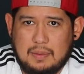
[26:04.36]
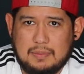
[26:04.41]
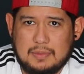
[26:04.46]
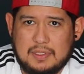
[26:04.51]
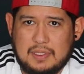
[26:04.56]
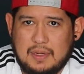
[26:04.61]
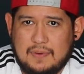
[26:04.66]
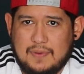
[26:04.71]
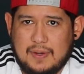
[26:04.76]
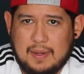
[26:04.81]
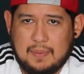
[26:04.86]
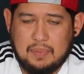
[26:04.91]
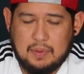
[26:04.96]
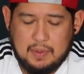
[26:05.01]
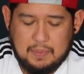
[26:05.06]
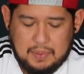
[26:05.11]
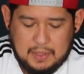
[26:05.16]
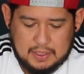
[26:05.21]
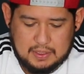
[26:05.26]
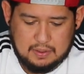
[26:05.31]
I'm gonna see if I can
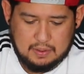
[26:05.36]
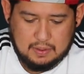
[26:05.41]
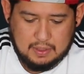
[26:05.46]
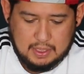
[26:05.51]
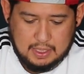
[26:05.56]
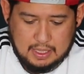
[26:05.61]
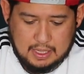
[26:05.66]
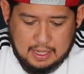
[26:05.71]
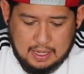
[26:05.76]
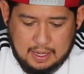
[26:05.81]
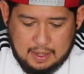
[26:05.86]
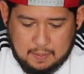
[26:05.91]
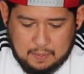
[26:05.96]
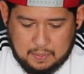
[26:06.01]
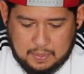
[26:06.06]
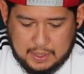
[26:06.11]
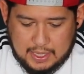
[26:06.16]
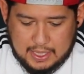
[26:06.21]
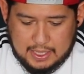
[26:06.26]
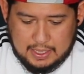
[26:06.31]
put a picture on it.
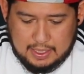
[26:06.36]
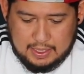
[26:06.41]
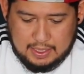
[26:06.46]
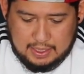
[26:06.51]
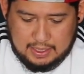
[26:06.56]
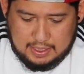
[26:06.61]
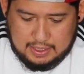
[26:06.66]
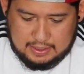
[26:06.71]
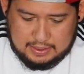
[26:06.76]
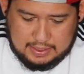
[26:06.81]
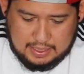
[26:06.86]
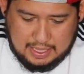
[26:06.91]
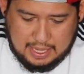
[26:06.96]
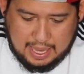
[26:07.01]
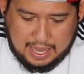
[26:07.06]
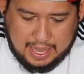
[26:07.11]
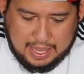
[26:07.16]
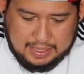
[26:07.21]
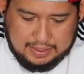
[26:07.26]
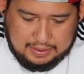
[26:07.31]
But they
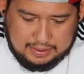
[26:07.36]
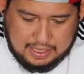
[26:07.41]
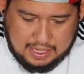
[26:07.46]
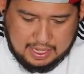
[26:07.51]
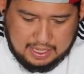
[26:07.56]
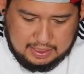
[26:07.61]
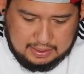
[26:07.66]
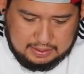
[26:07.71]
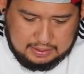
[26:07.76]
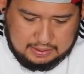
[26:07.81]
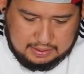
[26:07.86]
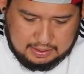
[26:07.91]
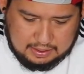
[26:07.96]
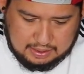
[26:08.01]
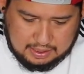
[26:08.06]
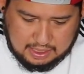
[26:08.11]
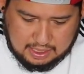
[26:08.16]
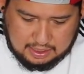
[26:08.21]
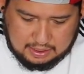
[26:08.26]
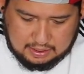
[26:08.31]
add things
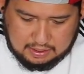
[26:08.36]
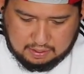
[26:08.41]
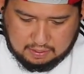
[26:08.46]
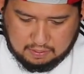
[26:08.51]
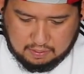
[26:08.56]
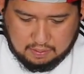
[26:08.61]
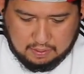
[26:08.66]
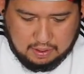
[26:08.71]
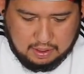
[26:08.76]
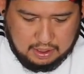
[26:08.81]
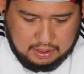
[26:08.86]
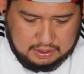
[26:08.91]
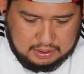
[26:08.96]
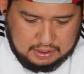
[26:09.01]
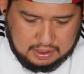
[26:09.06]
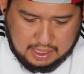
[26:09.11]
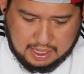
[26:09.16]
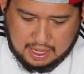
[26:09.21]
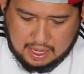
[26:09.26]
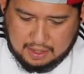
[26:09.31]
like
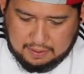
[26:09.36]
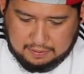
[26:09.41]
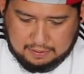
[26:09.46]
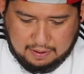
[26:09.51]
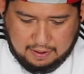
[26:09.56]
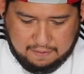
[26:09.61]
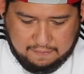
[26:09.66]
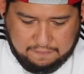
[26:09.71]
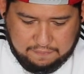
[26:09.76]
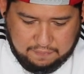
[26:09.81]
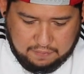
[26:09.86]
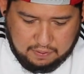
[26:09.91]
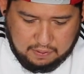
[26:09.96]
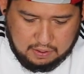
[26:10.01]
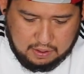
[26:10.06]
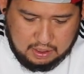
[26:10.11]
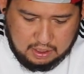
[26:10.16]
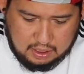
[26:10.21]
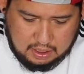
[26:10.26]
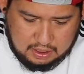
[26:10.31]
orange, lime,
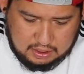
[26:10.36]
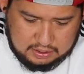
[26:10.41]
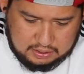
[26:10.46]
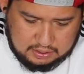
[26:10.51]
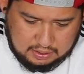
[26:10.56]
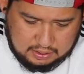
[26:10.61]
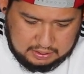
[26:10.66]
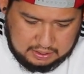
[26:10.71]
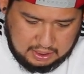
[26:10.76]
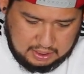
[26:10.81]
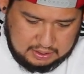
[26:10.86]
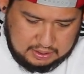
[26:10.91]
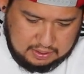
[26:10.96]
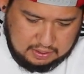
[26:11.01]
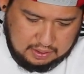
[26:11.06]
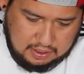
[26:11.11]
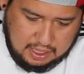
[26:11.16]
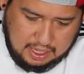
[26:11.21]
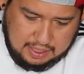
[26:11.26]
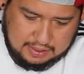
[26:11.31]
grapefruit. So it tells
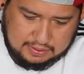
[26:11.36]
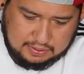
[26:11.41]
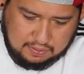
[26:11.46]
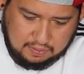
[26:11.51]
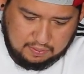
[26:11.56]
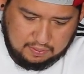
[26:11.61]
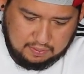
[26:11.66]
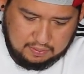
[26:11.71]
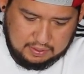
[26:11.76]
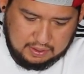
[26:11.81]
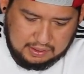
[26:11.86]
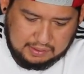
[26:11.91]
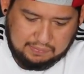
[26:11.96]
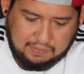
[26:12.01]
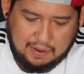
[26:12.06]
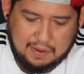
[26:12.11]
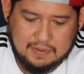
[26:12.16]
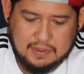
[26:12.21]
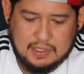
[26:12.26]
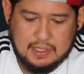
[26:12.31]
you it has all these
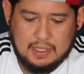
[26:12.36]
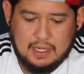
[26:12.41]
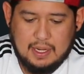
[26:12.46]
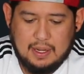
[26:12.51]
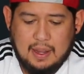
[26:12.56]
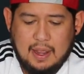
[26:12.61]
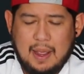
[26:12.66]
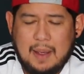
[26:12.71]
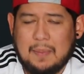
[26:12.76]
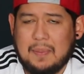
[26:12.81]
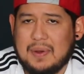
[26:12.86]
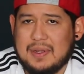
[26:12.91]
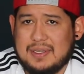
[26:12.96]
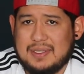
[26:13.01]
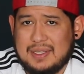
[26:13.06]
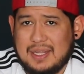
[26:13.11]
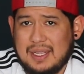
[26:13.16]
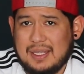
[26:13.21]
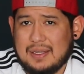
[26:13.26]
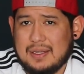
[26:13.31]
flavors in it, but
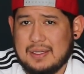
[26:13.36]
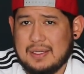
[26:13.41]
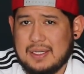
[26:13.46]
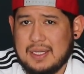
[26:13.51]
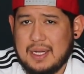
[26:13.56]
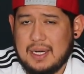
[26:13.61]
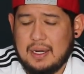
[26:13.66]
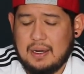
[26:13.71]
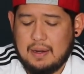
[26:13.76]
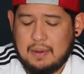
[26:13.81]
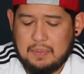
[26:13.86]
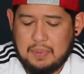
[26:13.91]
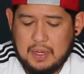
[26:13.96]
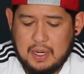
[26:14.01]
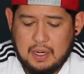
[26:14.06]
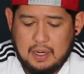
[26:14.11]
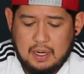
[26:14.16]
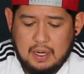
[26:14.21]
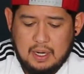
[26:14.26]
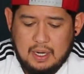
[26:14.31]
still considered a
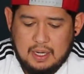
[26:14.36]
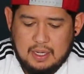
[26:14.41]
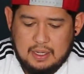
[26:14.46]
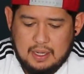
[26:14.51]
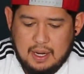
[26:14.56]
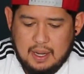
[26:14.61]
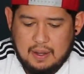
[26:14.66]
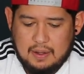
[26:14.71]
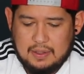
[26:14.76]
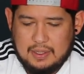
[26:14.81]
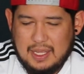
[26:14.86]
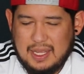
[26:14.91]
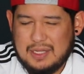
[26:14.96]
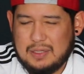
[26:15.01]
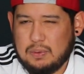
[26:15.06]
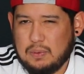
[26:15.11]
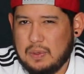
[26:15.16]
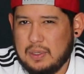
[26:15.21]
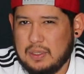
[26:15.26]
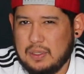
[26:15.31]
beer. Now
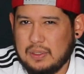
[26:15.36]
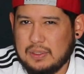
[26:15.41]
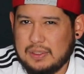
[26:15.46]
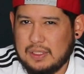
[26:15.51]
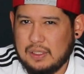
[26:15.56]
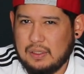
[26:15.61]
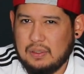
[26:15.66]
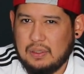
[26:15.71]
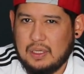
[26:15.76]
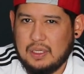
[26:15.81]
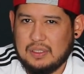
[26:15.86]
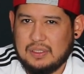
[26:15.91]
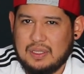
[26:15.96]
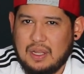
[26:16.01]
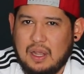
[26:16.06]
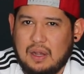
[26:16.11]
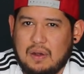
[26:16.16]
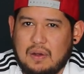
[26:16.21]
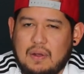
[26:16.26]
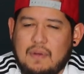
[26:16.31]
this one it's
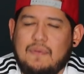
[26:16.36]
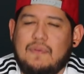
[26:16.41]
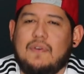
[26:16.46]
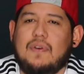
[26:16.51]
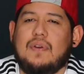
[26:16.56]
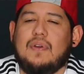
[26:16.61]
not going